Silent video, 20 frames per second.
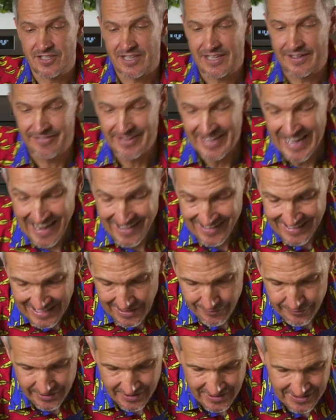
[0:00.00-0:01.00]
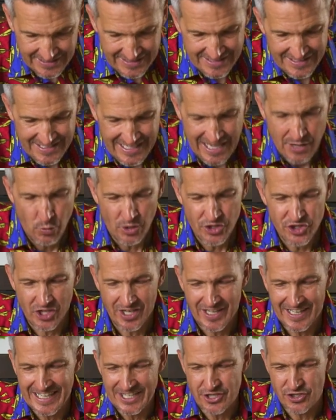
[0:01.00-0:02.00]
the oven uncovered, and what you're
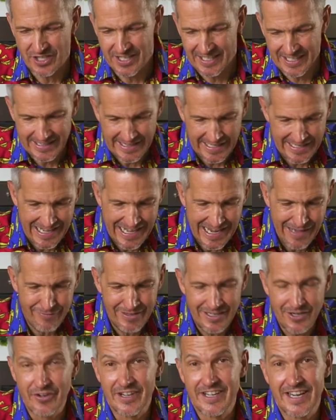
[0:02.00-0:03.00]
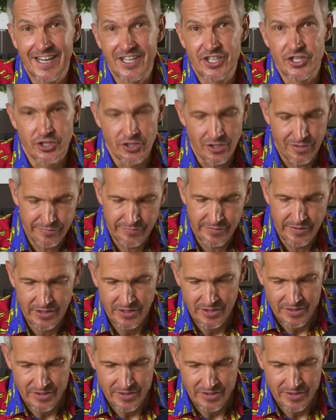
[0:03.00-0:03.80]
going to get that lovely reduction of